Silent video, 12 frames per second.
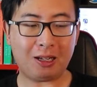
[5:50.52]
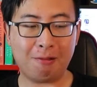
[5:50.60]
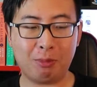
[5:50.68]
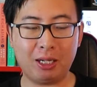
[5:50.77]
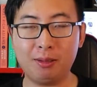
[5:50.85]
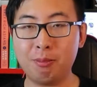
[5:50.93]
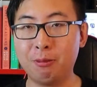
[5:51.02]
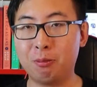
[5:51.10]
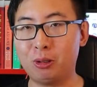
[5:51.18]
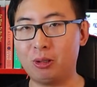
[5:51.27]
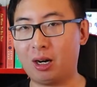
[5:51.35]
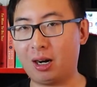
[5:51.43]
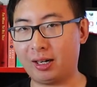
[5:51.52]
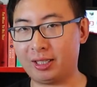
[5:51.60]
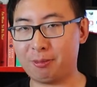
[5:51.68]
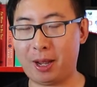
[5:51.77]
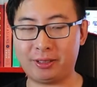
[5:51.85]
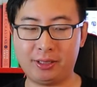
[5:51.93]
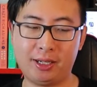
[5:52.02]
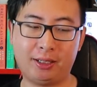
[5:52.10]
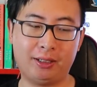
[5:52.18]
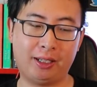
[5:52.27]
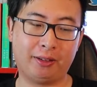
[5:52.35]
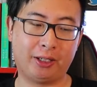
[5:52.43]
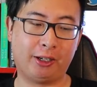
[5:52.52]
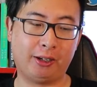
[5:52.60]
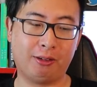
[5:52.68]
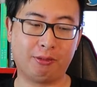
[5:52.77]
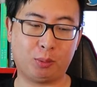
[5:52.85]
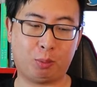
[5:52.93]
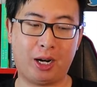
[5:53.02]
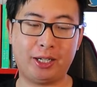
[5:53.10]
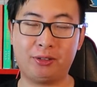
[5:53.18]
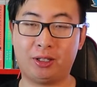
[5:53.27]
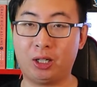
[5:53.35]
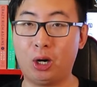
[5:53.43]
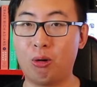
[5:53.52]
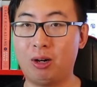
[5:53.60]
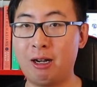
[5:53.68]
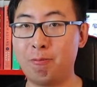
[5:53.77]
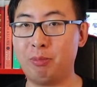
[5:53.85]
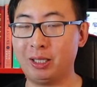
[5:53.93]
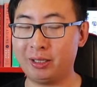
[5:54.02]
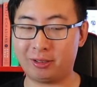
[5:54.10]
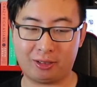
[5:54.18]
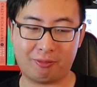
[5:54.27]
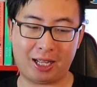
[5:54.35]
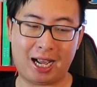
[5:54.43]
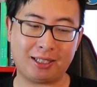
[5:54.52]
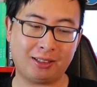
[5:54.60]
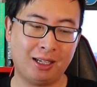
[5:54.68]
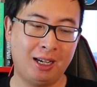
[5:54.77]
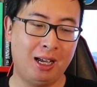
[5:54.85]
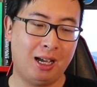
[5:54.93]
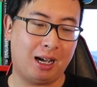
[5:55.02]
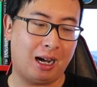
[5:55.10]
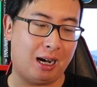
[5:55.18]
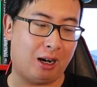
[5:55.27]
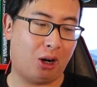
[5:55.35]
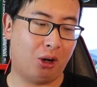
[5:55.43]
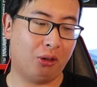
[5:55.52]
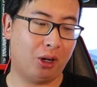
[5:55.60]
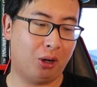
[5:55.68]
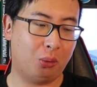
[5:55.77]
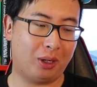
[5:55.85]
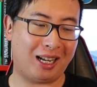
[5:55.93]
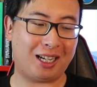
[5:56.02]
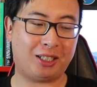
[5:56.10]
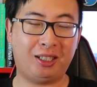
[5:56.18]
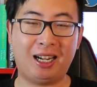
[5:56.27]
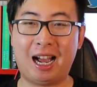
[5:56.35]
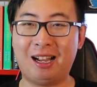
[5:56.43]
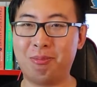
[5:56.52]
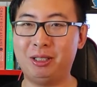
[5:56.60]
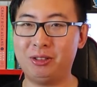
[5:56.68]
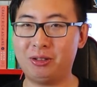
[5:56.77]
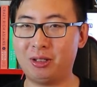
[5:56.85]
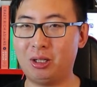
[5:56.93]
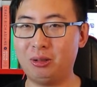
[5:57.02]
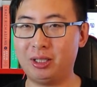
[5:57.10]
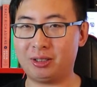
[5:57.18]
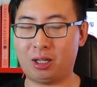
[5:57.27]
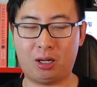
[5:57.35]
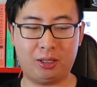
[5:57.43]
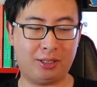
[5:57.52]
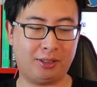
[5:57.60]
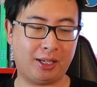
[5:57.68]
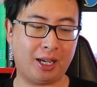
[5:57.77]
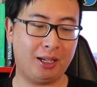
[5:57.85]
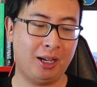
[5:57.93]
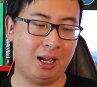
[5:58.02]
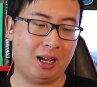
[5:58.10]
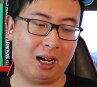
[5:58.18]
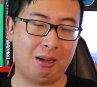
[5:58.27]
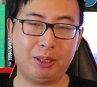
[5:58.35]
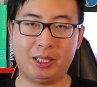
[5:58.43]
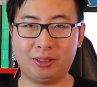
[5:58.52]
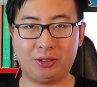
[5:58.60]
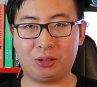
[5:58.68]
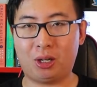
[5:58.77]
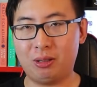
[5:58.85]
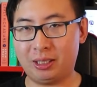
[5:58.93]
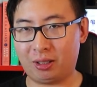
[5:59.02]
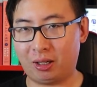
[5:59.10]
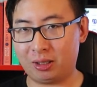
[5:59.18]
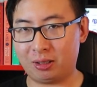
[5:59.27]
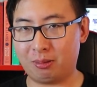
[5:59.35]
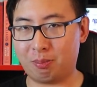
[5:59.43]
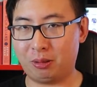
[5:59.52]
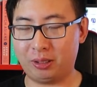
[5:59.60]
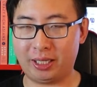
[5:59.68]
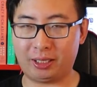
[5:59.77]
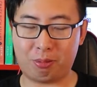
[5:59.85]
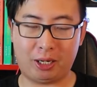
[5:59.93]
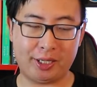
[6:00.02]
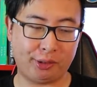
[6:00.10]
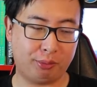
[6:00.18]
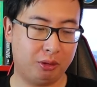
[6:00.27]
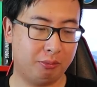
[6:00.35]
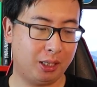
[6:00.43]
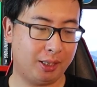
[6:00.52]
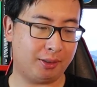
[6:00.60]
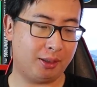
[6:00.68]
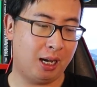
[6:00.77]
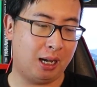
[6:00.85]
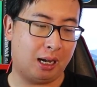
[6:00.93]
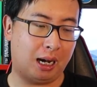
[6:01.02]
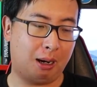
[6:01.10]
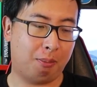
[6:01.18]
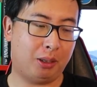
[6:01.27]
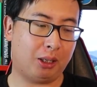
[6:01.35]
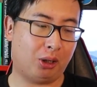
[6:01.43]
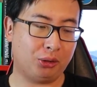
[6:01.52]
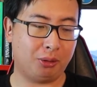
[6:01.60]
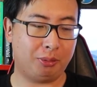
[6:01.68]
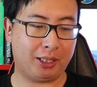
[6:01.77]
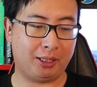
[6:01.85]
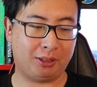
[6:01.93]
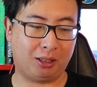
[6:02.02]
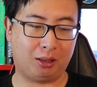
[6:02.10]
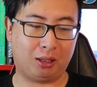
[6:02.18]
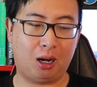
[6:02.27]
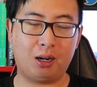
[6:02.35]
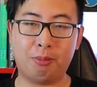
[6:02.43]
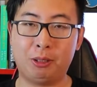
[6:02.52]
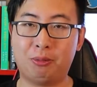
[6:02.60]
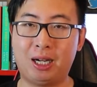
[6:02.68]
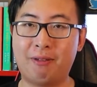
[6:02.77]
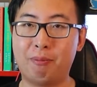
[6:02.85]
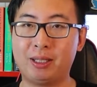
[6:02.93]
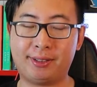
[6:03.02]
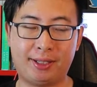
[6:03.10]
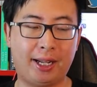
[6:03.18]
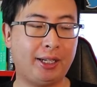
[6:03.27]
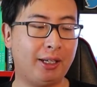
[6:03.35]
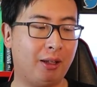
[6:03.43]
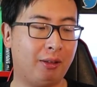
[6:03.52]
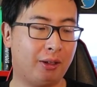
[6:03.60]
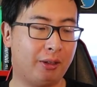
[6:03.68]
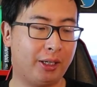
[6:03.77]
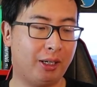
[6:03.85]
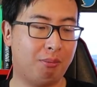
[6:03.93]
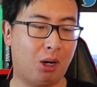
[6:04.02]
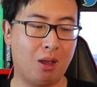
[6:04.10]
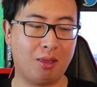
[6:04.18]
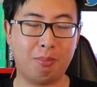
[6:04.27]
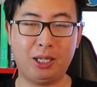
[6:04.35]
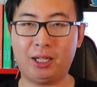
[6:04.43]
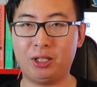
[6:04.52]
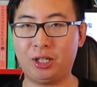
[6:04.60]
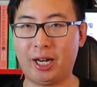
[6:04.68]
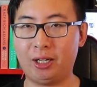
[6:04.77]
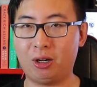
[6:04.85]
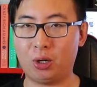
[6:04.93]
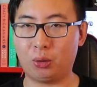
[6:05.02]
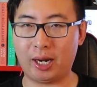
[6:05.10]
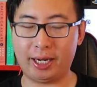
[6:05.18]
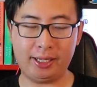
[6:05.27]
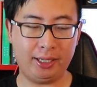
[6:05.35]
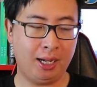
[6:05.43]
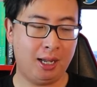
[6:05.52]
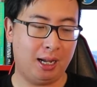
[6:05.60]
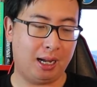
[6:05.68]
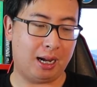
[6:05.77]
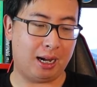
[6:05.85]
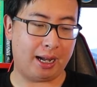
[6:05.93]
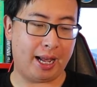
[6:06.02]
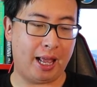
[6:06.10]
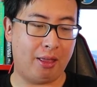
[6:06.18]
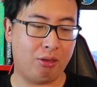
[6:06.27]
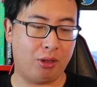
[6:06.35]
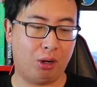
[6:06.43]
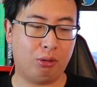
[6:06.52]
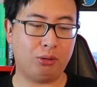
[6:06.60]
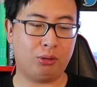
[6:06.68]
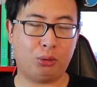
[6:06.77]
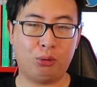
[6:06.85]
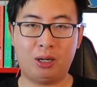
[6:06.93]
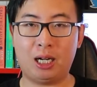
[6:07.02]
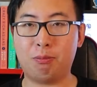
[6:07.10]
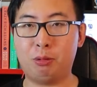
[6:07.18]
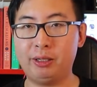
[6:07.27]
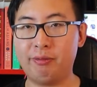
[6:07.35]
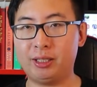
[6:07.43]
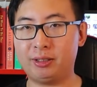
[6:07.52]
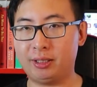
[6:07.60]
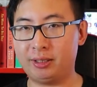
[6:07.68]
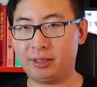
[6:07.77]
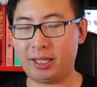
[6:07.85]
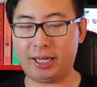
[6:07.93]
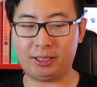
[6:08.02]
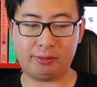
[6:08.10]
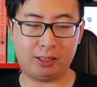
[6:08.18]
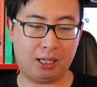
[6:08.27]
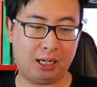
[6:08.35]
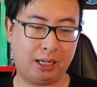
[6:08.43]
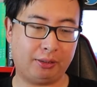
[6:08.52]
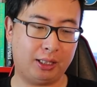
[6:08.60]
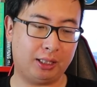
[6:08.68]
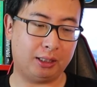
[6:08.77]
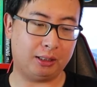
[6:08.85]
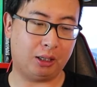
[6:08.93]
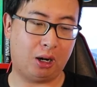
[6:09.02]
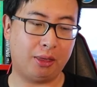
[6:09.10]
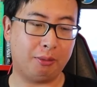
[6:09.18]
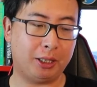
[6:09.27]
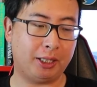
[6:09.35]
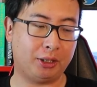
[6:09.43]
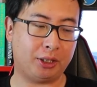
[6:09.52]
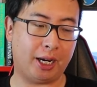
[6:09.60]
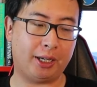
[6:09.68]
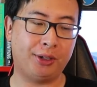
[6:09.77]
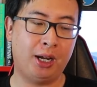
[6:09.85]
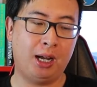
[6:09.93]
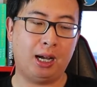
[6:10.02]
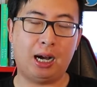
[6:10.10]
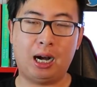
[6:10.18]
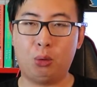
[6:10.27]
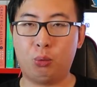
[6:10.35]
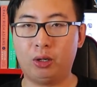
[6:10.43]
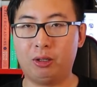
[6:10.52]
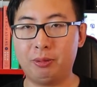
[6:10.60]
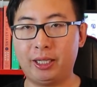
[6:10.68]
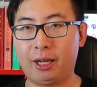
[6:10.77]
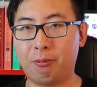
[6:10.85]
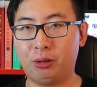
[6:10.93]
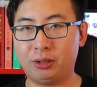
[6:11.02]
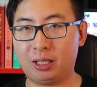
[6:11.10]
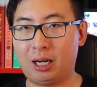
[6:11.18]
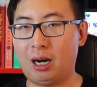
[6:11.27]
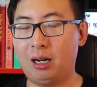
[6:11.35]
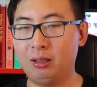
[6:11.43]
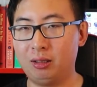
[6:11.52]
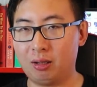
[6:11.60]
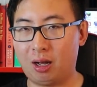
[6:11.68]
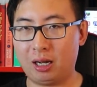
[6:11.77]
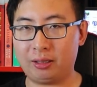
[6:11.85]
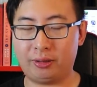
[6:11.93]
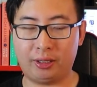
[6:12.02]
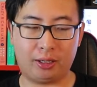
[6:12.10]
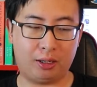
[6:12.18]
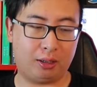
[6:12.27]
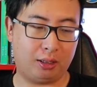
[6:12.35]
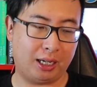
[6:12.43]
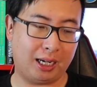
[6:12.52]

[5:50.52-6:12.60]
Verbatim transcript: many people are expecting Ethereum's price to go up because of that. Uh, although what actually happens though is hard to say uh, because it's always hard to predict price movements, uh, but also because a lot of people have staking Ethereum on the Beacon chain already. Uh, and those who have previously staked uh, the on the Beacon chain uh, will be able to unlock their